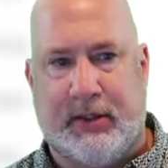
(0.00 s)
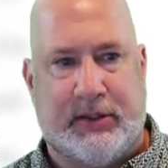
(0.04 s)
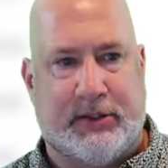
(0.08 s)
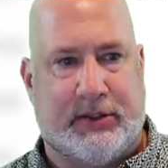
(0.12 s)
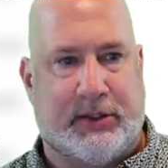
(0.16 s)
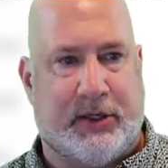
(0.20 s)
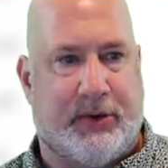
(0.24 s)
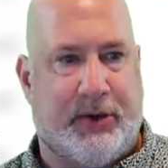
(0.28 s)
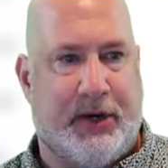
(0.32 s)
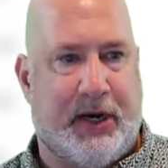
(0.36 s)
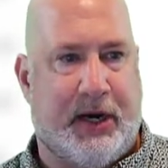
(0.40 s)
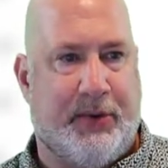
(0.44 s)

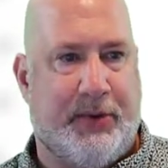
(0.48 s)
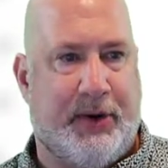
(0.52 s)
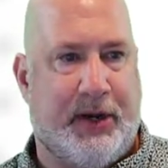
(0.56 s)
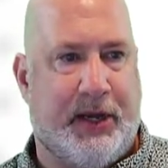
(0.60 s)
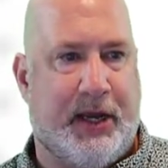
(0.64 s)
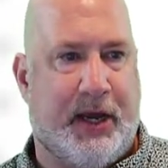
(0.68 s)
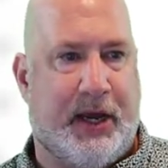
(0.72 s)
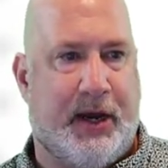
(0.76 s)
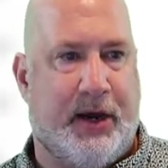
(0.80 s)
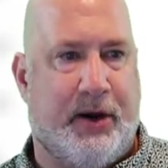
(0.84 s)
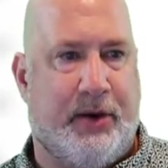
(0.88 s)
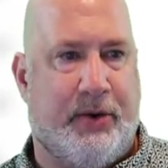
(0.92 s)
So here we
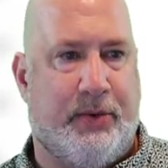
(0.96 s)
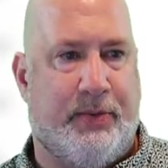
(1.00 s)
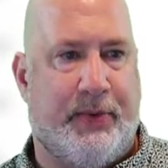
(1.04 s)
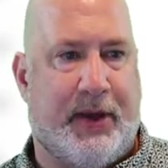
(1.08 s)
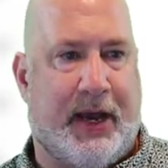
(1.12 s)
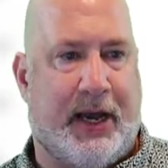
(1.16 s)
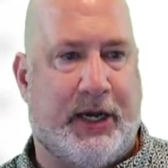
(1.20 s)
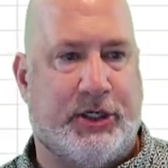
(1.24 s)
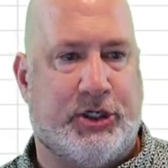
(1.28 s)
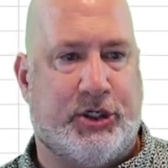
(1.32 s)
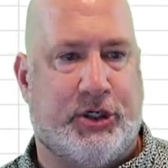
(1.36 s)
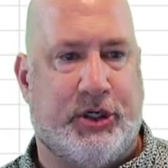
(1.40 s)
go.
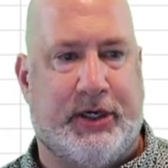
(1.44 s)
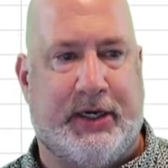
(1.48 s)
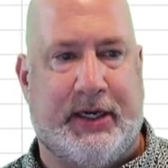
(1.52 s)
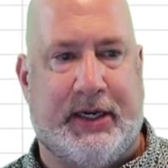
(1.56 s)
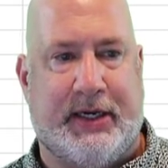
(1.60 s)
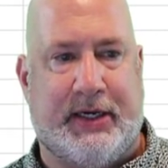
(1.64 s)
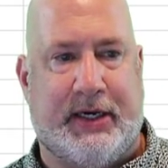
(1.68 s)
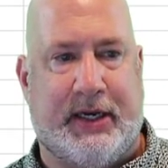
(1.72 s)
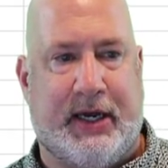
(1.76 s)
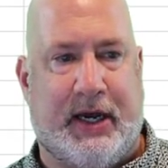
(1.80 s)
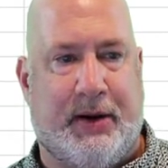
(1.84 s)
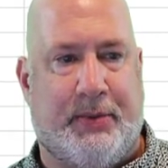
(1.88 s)
I should
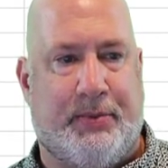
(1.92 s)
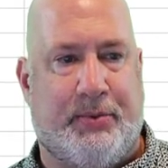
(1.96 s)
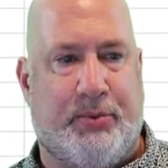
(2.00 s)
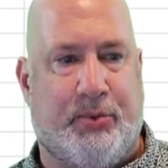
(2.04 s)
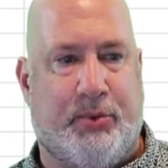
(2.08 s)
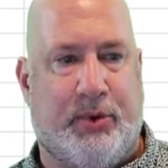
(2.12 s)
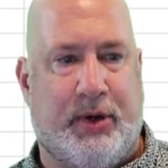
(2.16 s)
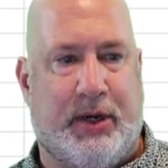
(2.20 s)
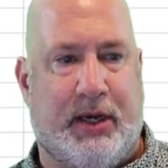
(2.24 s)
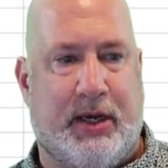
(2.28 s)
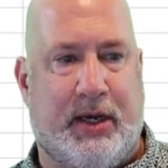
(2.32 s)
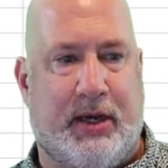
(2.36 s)
end up
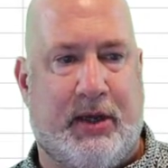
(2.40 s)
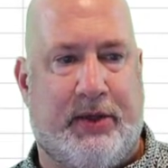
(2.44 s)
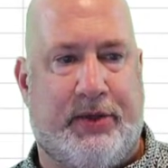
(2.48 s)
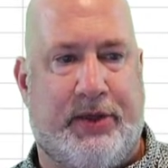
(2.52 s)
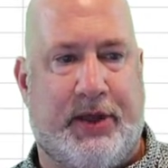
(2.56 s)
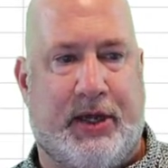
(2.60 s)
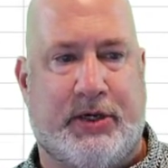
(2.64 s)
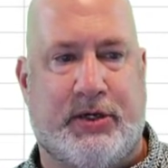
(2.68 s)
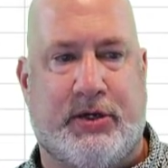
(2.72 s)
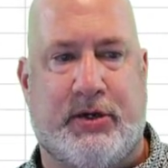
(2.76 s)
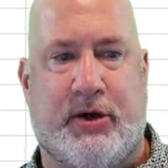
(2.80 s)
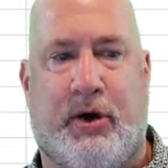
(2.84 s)
with
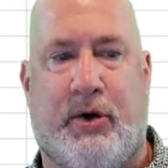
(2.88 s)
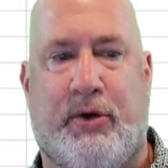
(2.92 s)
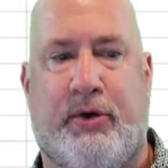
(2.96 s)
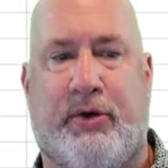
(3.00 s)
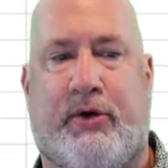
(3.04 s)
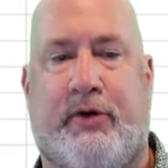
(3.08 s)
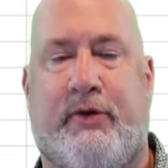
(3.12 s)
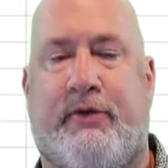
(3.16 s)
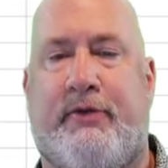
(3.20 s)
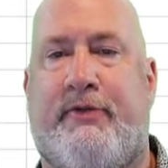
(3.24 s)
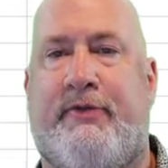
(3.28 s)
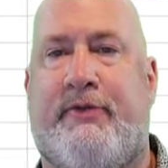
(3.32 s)
a
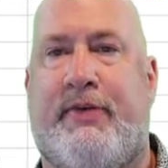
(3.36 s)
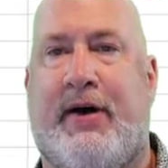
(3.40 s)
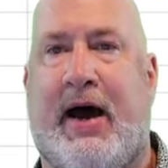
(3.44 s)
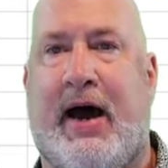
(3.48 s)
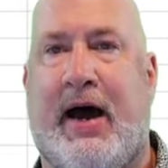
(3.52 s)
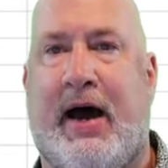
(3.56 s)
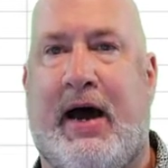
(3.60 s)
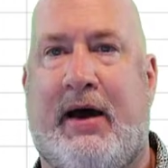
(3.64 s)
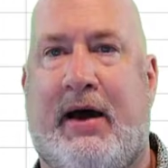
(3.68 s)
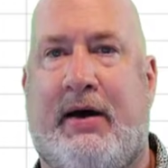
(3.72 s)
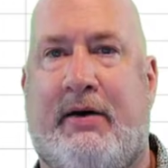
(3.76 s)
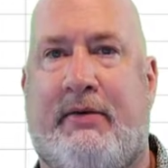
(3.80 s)
total of
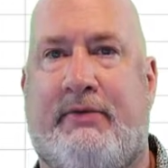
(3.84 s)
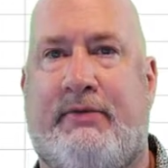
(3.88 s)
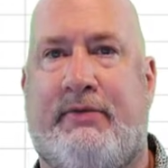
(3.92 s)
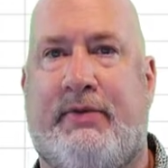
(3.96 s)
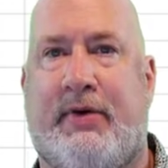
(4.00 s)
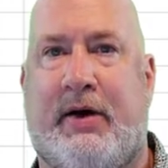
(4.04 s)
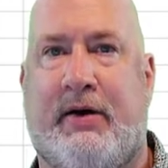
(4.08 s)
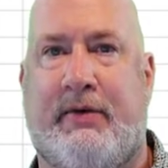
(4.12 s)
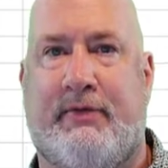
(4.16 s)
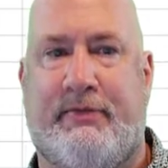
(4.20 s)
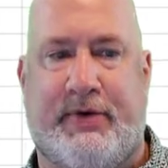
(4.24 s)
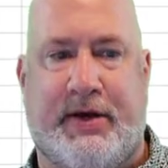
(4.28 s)
five
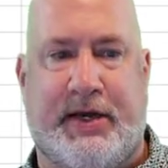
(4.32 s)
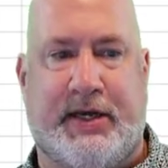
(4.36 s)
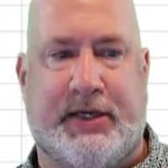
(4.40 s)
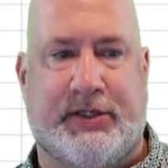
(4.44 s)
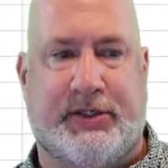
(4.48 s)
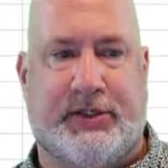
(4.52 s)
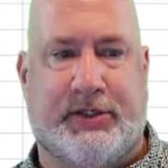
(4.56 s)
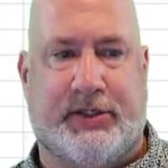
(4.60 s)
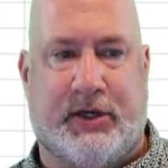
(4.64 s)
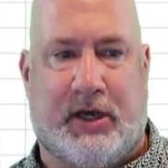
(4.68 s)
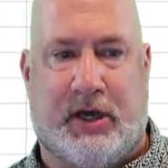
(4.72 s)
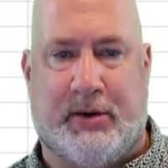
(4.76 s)

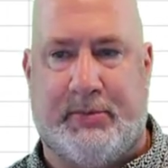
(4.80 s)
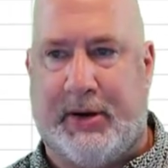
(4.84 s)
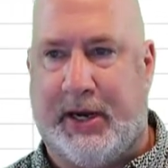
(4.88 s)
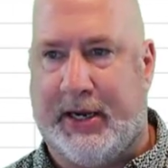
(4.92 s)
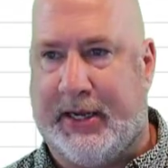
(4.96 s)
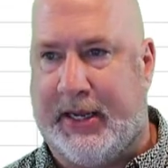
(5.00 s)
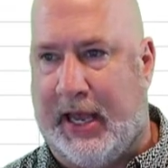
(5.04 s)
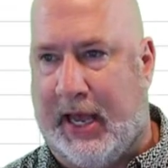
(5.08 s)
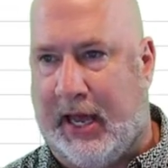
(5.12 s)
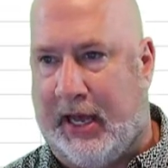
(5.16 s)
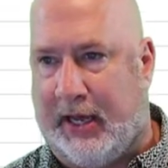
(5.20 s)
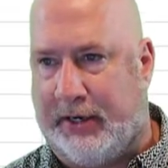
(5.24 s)
events on my
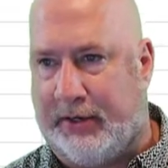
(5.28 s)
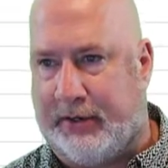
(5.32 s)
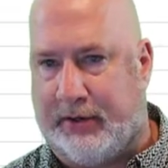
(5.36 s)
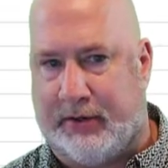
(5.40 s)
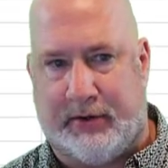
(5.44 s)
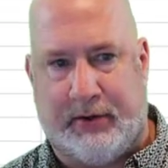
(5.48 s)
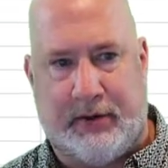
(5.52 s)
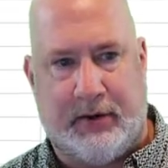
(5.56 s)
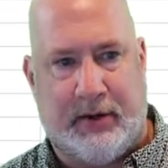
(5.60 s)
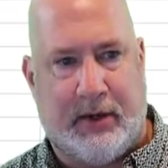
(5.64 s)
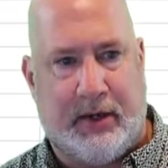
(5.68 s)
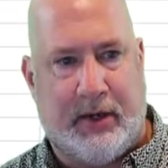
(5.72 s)

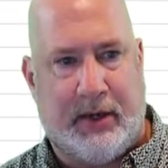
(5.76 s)
calendar.